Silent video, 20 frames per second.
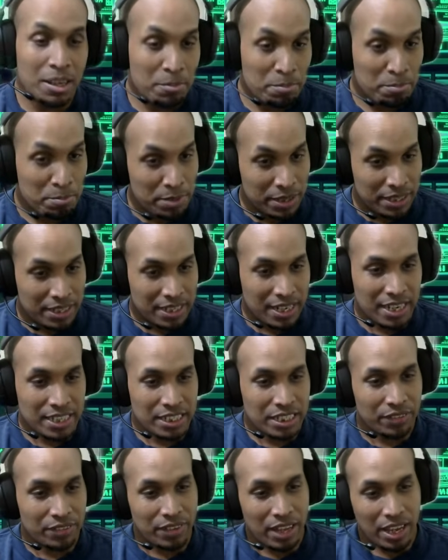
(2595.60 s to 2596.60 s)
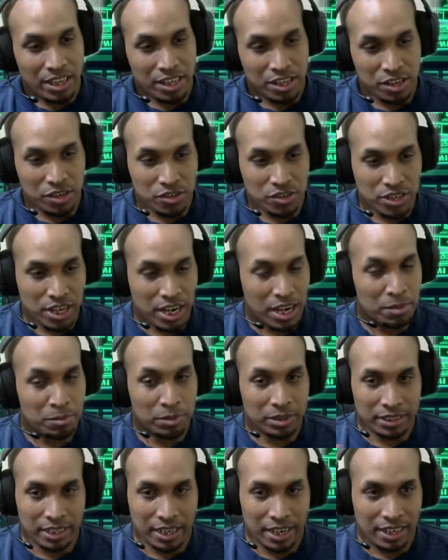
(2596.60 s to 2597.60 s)
because of that huge gamble
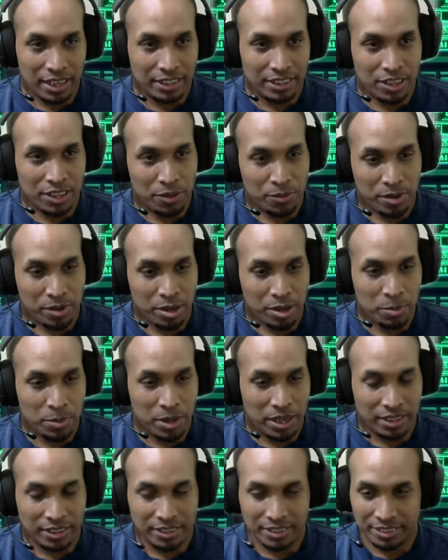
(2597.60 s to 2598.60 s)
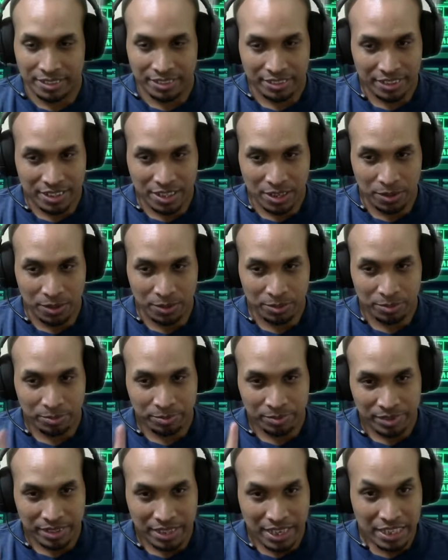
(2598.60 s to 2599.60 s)
that I don't recommend. So
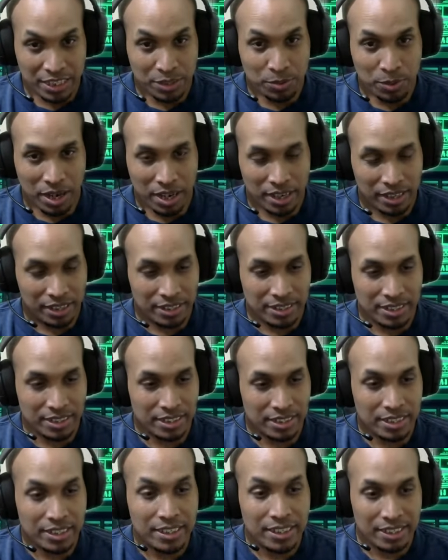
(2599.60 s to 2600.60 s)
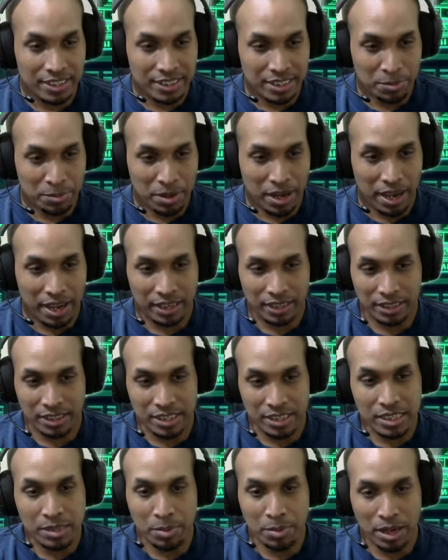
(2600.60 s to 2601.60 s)
that's why it's a bad
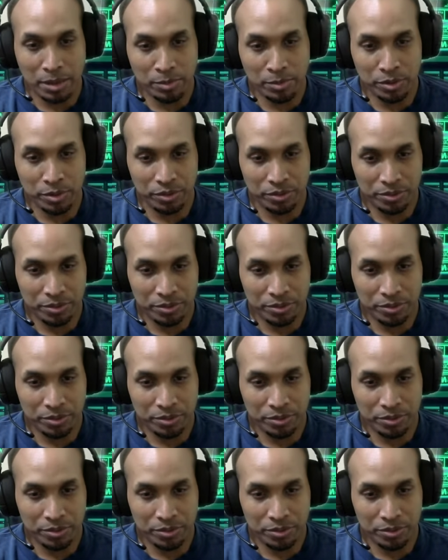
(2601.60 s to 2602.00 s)
move.